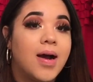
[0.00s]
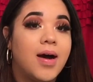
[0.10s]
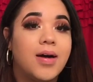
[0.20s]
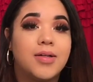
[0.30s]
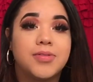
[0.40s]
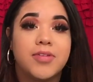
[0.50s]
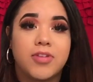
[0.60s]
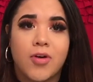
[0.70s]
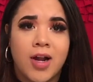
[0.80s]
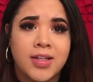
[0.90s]
Um, if
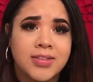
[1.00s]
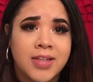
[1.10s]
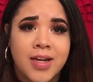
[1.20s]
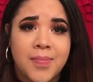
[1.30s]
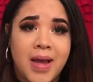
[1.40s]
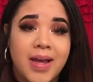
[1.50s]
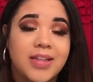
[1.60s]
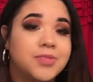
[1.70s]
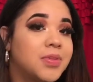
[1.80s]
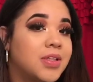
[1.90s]
the quality is kind of
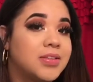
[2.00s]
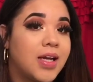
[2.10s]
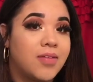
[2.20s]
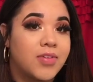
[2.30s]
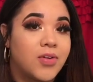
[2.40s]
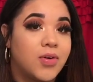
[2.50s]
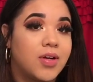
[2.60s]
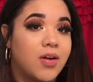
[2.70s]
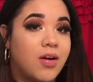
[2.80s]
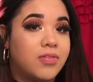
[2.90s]
bad, it's because I am
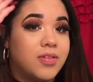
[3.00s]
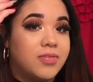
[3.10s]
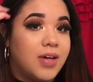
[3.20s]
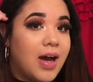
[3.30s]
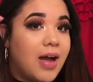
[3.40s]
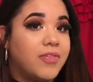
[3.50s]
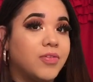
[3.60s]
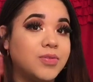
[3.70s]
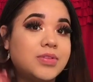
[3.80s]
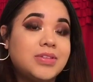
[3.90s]
recording off of an
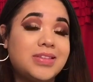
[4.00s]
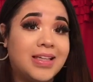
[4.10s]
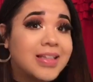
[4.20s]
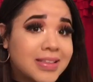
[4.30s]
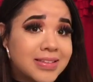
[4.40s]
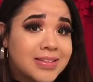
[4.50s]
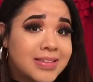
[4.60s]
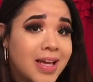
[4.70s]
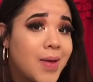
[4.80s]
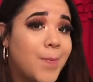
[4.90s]
iPhone
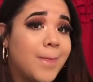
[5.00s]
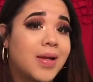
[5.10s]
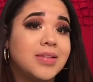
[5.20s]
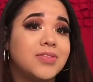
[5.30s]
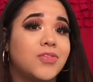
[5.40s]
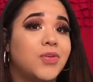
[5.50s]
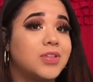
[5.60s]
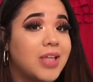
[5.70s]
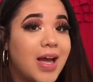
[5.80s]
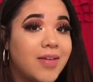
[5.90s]
6 because of
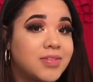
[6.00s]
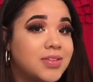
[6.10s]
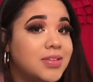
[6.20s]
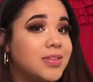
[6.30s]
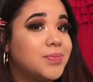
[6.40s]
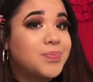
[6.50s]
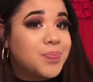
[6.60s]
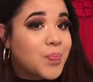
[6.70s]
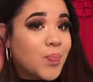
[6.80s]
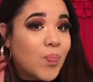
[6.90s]
course I have to
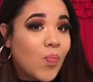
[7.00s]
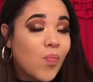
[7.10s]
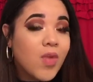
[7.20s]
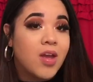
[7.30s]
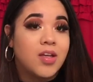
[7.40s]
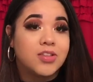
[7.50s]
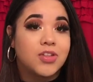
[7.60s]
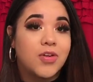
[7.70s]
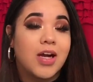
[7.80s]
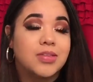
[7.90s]

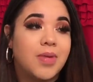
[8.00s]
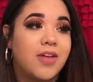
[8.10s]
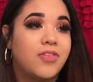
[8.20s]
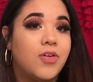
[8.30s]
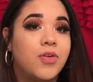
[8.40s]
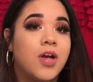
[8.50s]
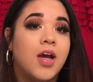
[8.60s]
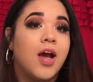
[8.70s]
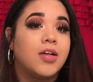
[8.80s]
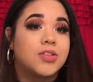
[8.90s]
show you guys my phone.
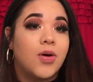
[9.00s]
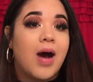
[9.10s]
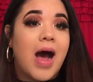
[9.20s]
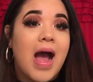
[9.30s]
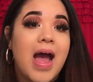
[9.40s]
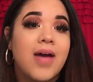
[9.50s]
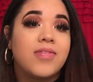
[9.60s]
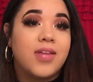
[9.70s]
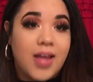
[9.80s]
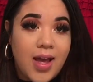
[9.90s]
So I
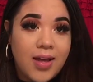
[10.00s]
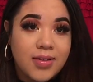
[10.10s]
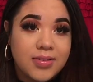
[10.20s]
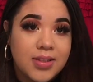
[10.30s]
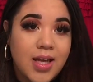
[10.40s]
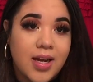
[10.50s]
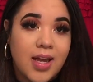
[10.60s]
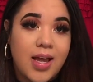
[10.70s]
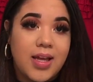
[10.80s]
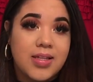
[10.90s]
have yet to get a
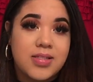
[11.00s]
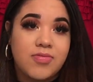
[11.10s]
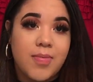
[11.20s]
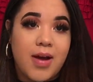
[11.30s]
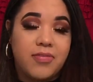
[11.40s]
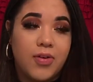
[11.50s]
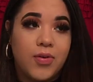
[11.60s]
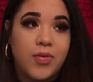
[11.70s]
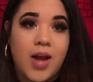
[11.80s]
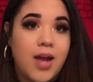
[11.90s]
case for my
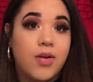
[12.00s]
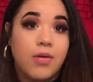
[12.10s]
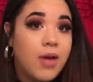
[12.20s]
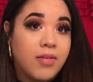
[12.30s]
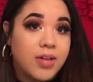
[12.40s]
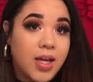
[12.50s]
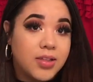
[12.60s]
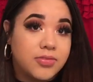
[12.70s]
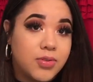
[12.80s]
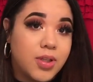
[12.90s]
phone. I don't have a
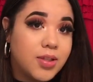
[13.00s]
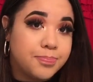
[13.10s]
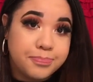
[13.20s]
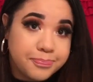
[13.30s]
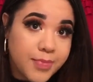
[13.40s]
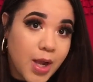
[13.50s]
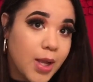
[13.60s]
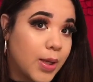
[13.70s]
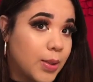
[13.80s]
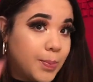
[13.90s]
case for it.
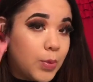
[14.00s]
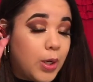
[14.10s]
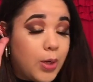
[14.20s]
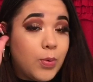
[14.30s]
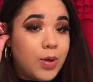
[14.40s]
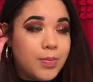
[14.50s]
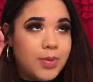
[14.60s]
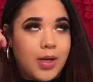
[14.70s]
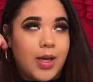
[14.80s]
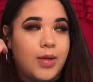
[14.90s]
Like I'm getting one,
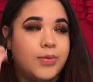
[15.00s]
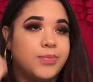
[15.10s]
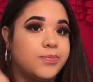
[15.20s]
but like